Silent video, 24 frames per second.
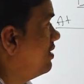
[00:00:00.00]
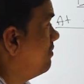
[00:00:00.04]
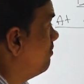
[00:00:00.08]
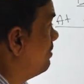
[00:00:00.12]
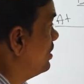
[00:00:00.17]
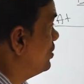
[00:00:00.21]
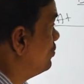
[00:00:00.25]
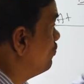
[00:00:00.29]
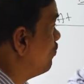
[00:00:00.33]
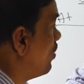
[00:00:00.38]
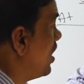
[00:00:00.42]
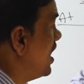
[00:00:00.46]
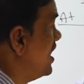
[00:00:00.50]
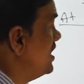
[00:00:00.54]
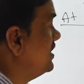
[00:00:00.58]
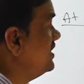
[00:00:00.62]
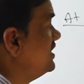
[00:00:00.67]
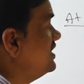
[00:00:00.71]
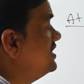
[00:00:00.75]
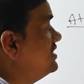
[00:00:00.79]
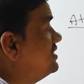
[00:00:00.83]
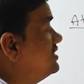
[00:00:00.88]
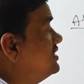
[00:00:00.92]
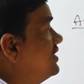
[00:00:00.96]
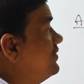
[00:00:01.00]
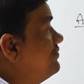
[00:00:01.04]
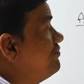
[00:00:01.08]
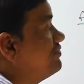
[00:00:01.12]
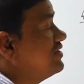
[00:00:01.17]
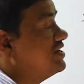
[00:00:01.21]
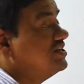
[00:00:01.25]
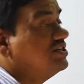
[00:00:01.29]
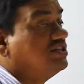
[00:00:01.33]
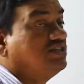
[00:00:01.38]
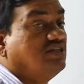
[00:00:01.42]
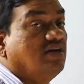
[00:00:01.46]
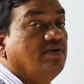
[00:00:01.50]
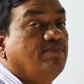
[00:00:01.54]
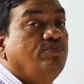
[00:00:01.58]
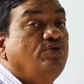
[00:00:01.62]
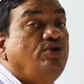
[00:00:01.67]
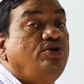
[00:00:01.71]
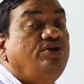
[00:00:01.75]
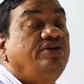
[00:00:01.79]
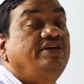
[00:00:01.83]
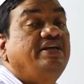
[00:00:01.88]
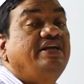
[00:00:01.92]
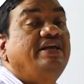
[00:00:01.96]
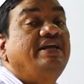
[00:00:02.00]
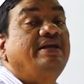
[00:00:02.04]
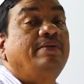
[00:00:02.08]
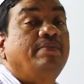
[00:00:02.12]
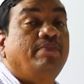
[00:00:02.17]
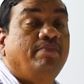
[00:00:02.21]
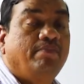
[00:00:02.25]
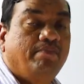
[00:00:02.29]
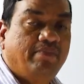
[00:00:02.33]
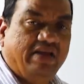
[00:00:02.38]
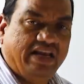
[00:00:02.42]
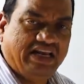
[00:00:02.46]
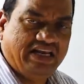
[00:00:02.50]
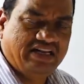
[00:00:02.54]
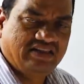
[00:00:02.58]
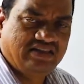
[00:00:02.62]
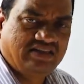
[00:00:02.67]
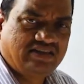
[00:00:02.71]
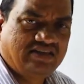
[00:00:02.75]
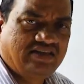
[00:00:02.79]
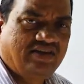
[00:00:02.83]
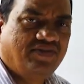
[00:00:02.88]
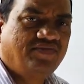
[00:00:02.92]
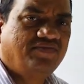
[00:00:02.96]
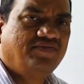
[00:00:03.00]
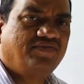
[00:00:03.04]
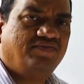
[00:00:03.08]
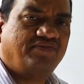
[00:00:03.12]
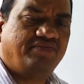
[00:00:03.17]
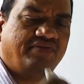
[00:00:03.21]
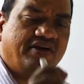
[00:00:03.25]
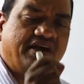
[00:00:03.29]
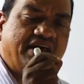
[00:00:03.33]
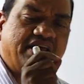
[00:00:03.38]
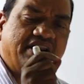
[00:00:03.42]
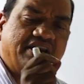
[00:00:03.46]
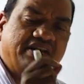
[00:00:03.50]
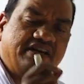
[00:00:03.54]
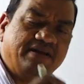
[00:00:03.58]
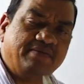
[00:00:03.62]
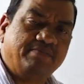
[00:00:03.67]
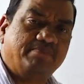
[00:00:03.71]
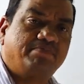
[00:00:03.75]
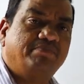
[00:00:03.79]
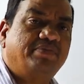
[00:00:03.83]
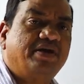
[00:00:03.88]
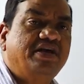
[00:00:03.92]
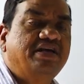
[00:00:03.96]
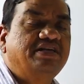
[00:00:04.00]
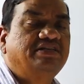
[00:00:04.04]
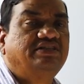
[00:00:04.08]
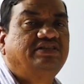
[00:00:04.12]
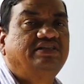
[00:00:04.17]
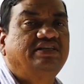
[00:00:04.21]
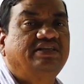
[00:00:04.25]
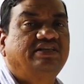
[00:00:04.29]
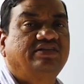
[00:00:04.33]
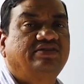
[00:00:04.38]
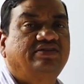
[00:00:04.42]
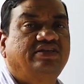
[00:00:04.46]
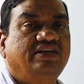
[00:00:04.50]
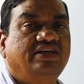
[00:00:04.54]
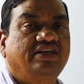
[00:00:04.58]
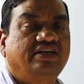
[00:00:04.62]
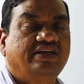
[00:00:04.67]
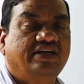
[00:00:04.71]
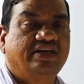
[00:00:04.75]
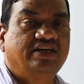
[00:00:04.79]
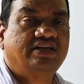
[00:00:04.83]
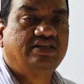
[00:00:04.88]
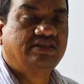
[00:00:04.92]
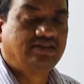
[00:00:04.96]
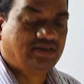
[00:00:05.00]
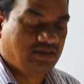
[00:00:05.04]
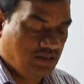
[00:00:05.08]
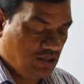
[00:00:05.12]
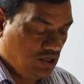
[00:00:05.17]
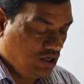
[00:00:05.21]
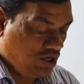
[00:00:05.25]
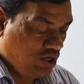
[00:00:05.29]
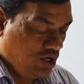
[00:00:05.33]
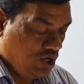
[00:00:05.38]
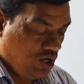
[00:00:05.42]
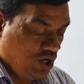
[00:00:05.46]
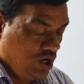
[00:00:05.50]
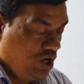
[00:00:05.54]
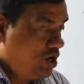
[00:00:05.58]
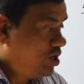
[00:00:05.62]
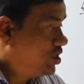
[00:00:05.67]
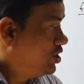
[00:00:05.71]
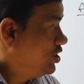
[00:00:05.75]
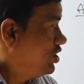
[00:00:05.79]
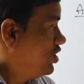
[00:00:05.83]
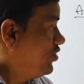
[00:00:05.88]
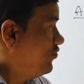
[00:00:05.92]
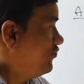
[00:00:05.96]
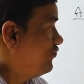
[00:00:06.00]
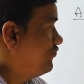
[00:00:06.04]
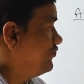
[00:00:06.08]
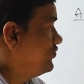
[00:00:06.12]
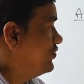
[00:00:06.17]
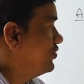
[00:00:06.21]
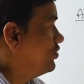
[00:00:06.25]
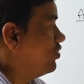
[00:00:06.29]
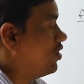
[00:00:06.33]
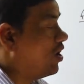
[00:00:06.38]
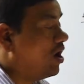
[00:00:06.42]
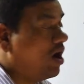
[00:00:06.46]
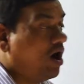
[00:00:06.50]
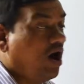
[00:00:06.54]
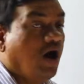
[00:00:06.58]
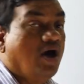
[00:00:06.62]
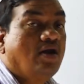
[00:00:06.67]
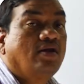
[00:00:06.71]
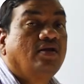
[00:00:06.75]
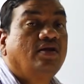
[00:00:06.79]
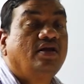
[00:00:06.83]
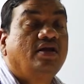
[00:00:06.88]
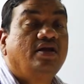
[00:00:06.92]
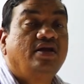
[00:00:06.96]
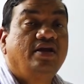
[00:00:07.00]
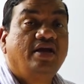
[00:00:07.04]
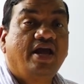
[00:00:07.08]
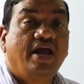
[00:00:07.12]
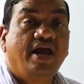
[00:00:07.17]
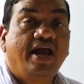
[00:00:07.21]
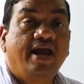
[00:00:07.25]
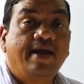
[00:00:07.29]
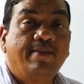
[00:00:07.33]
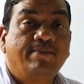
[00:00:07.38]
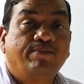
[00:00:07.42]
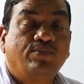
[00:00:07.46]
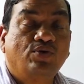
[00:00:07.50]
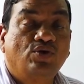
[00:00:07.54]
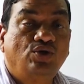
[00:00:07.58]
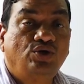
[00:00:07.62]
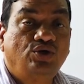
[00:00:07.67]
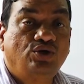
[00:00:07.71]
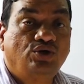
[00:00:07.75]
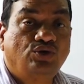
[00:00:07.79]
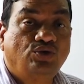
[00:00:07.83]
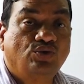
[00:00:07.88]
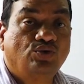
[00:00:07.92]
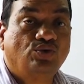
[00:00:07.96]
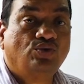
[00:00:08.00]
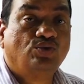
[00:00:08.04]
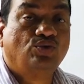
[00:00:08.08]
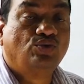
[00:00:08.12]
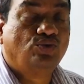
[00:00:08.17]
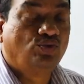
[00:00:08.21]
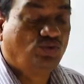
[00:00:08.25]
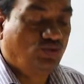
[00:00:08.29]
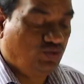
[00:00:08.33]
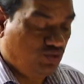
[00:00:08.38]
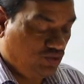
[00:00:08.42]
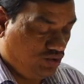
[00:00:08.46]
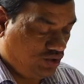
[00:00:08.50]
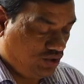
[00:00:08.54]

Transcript: But what is differentiability means? Very basic thing is, if you are able to